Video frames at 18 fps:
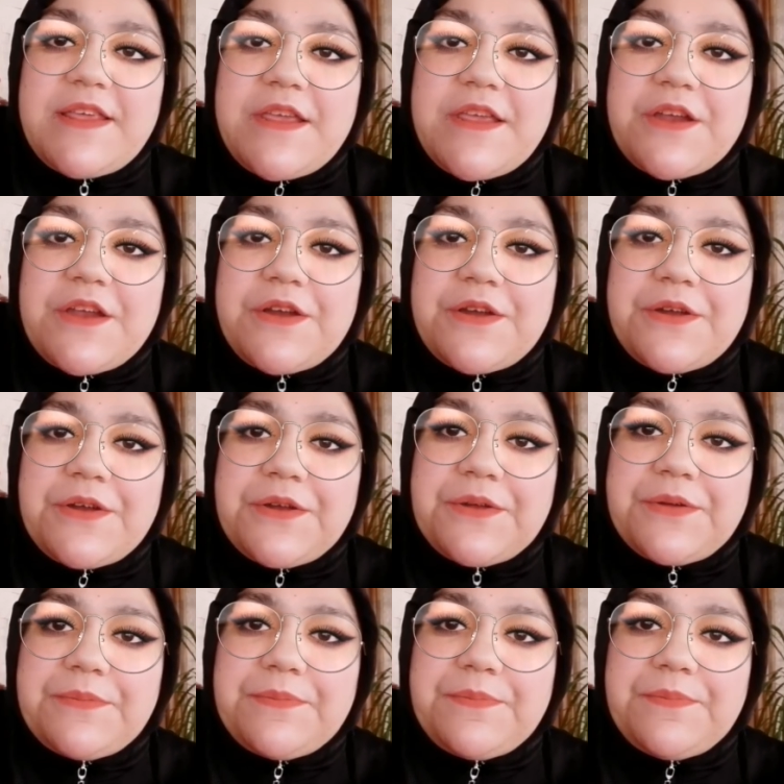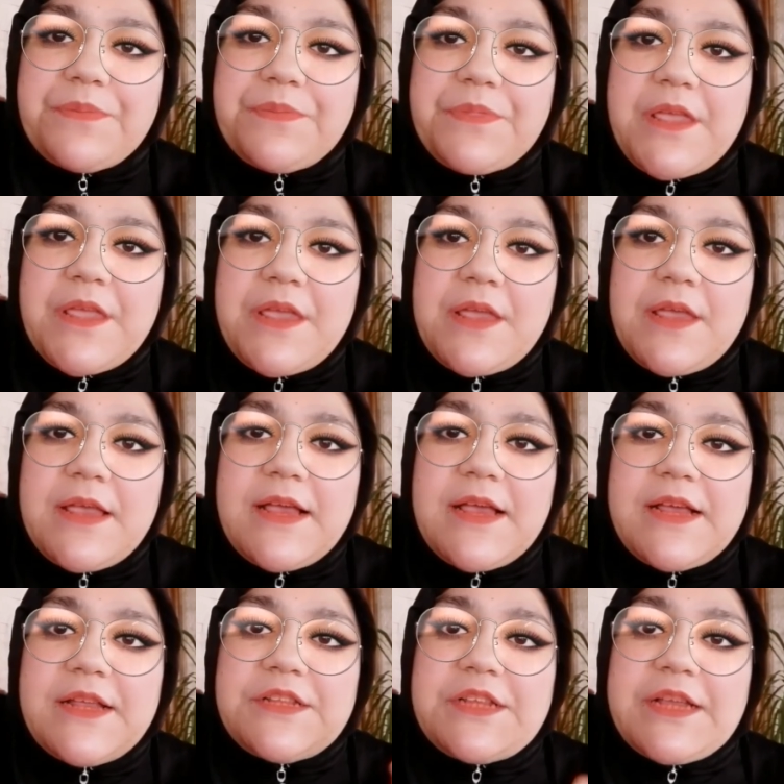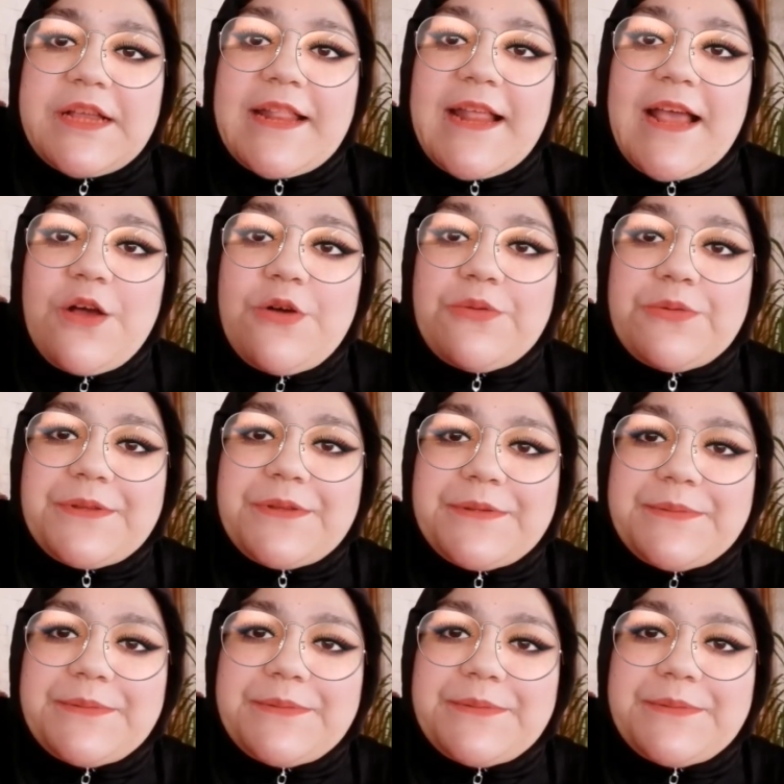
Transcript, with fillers: here. Check it out.